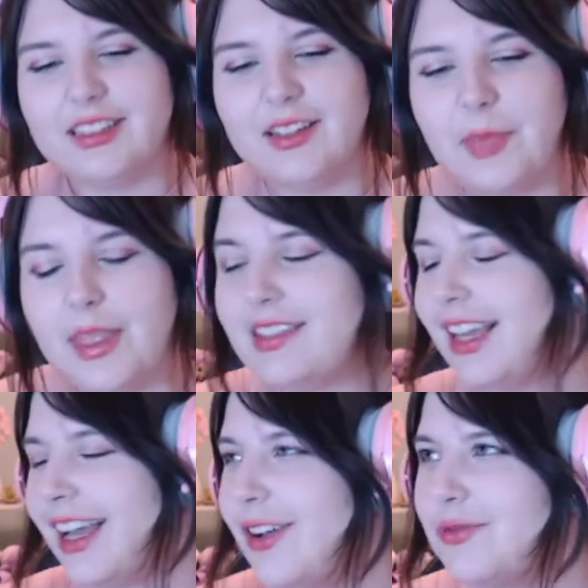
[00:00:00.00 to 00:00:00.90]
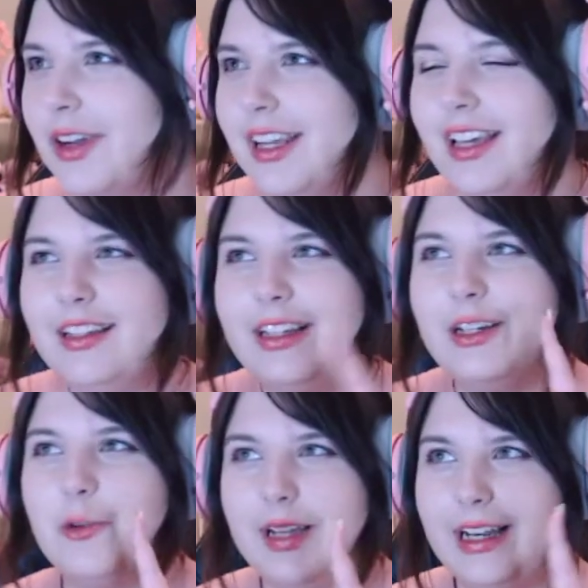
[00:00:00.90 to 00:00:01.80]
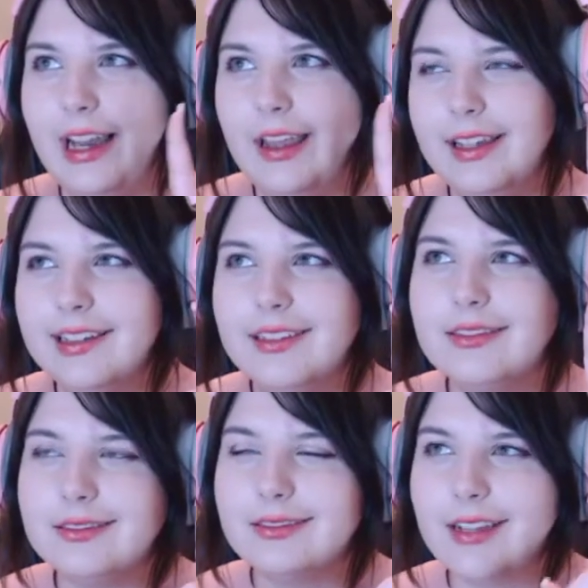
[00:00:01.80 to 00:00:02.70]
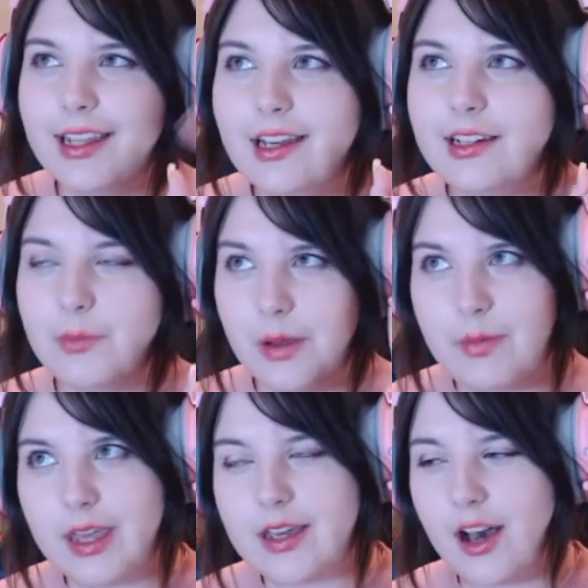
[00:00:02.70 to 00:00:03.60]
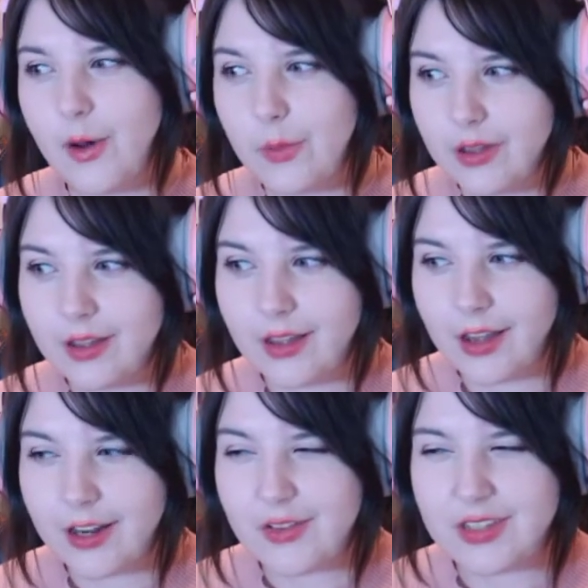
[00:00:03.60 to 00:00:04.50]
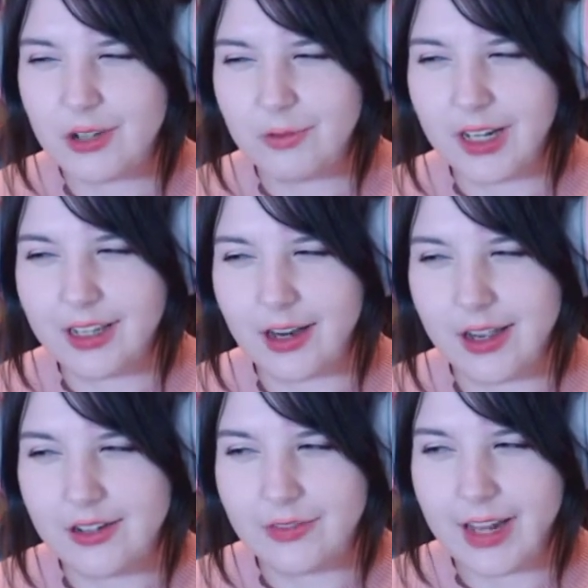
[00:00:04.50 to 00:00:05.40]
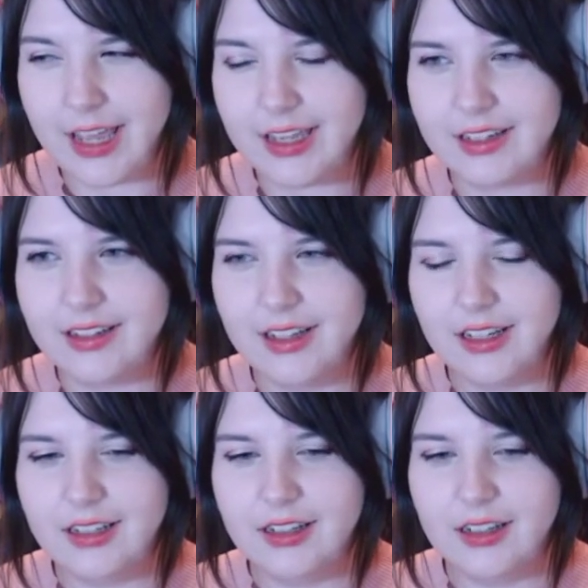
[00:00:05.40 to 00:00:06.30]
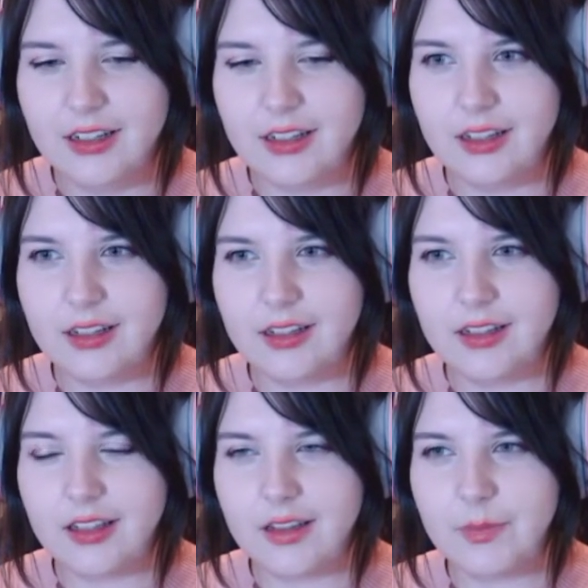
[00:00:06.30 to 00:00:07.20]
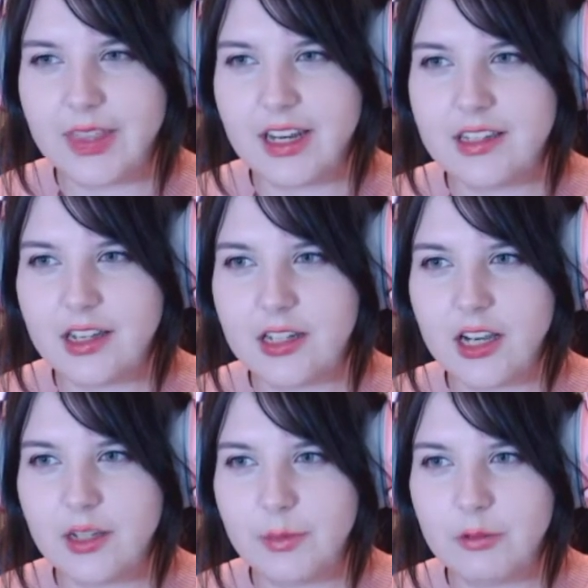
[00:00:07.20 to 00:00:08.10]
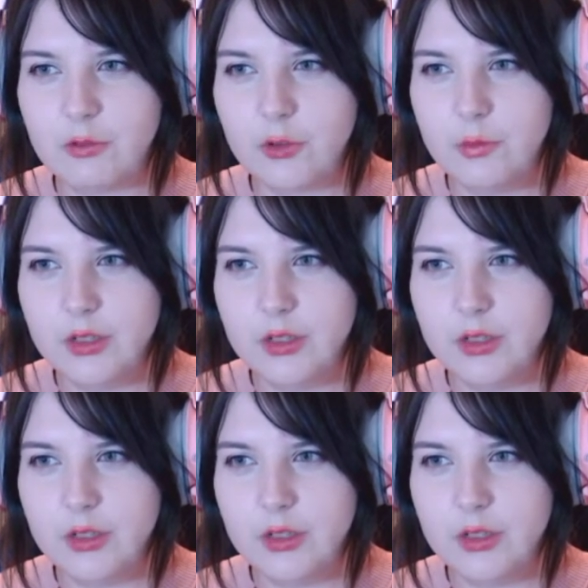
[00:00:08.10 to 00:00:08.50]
it's like I was running a little bit late and I did my makeup and I was still running kind of late. But then I started tidying my room